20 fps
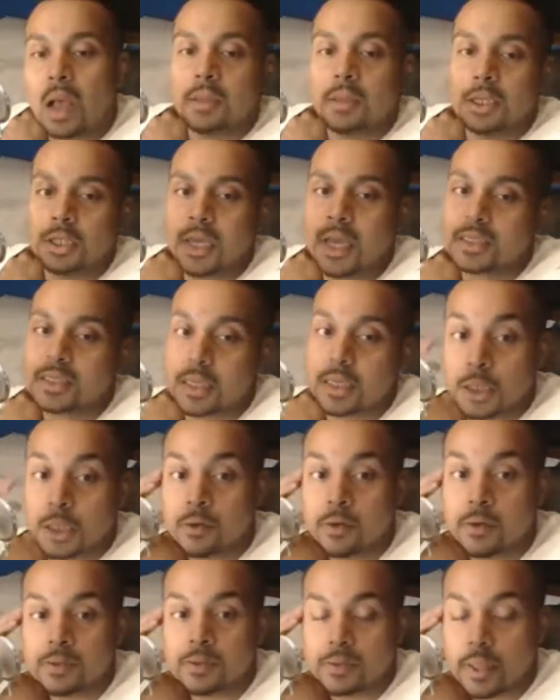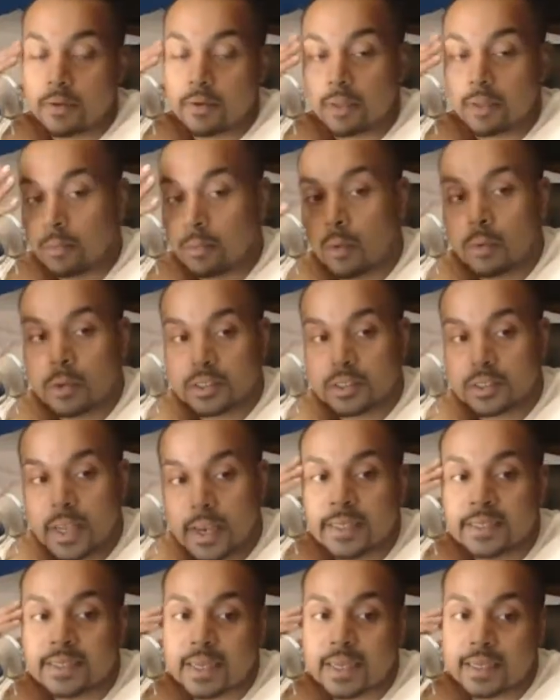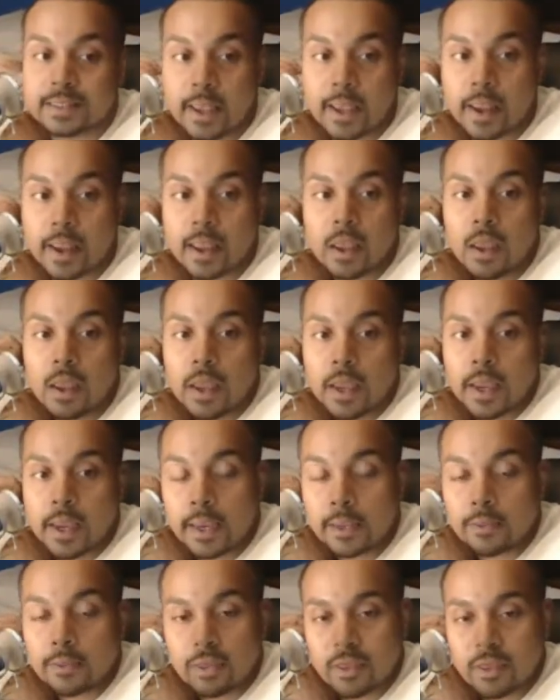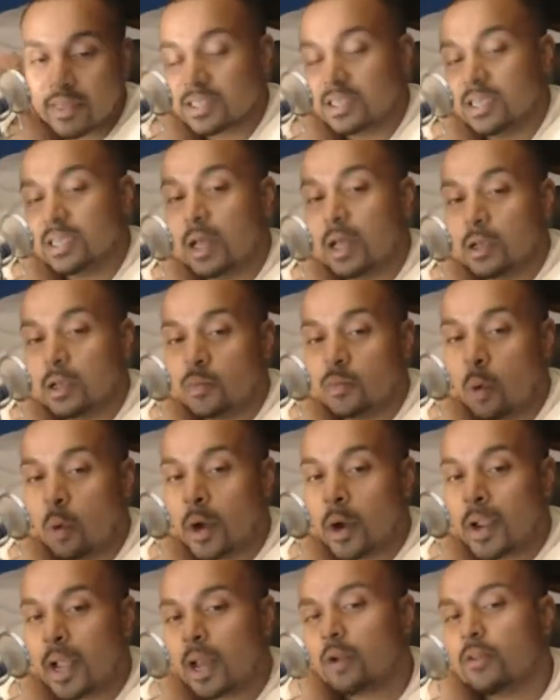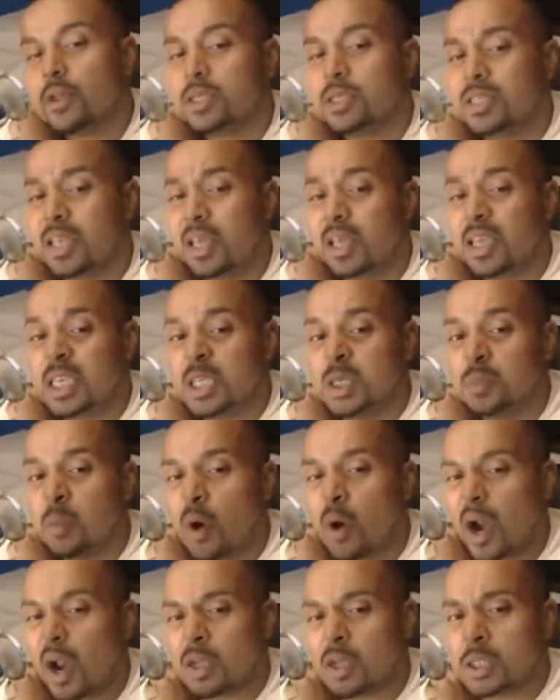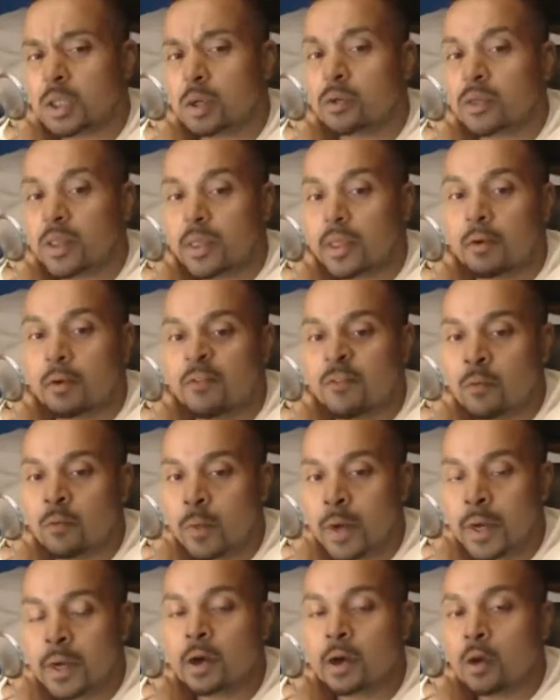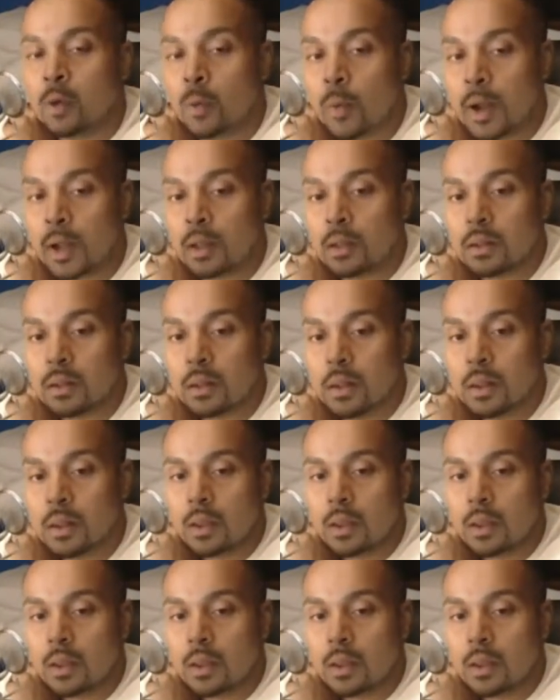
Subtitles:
in the chat actually agrees with that, like what we're saying. He says like he thinks Natalya's boring. I don't think that she's boring. I just don't think they've written her well.